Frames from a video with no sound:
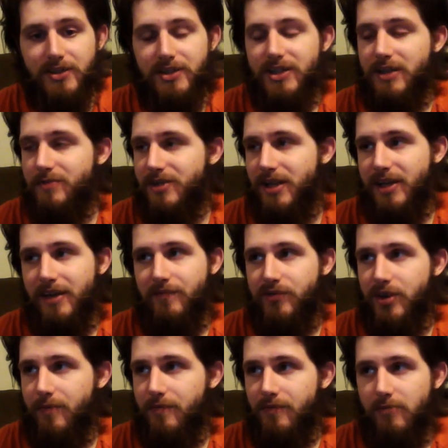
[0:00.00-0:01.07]
It seems like I've
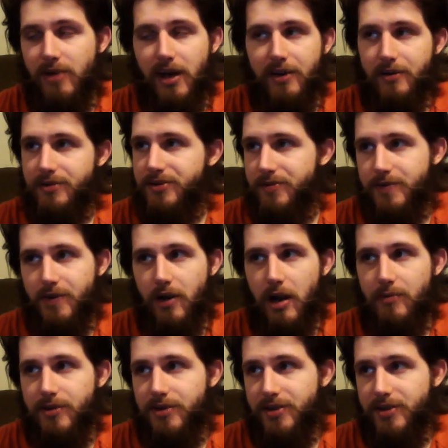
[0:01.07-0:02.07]
jumped from 100 subscribers